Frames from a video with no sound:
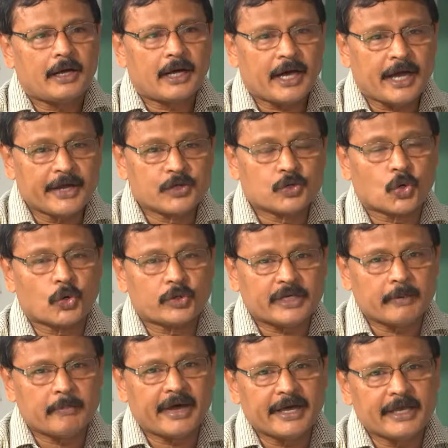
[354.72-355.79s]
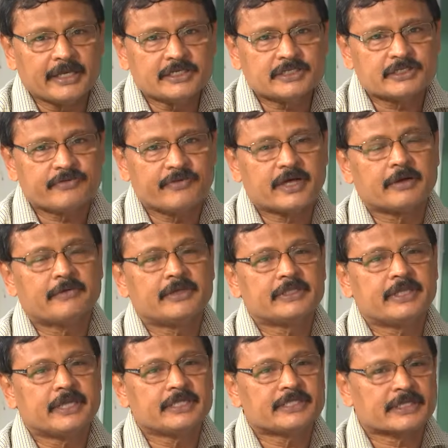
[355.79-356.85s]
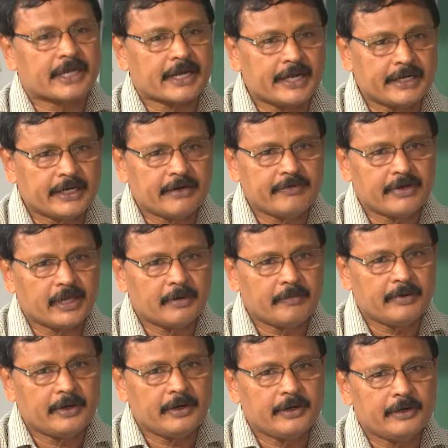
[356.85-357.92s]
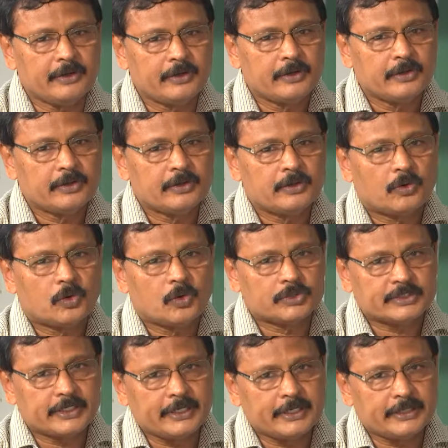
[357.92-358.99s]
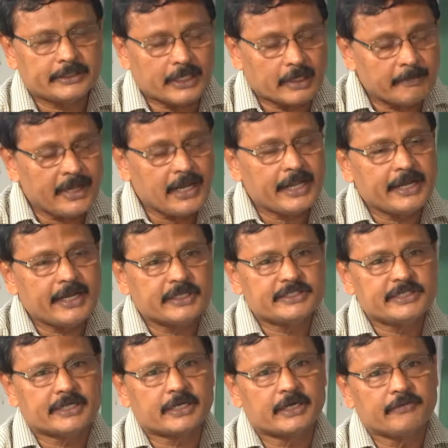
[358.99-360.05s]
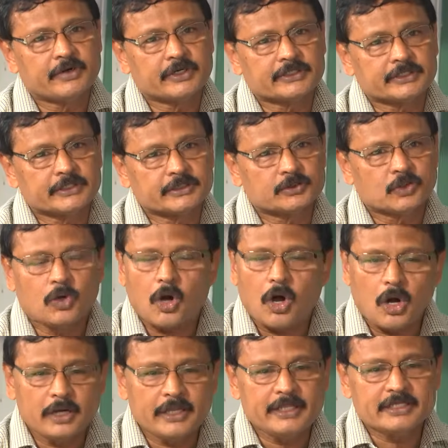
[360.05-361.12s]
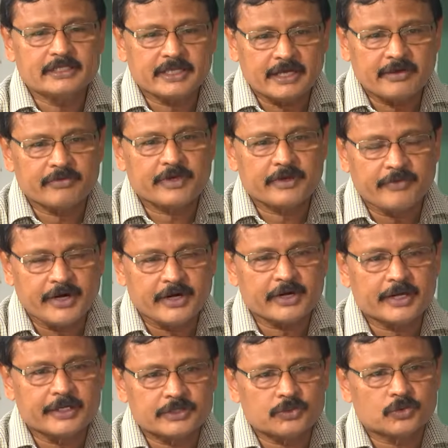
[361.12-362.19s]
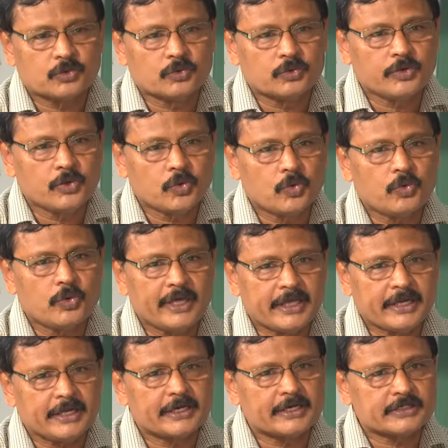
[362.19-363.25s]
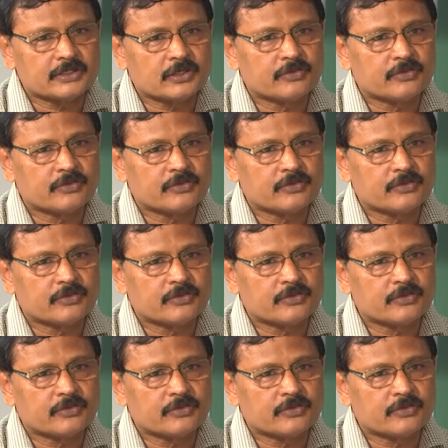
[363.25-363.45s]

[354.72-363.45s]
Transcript: hydro turbines wherever there is current available, ocean thermal energy conversion. So, all these have given rise to new areas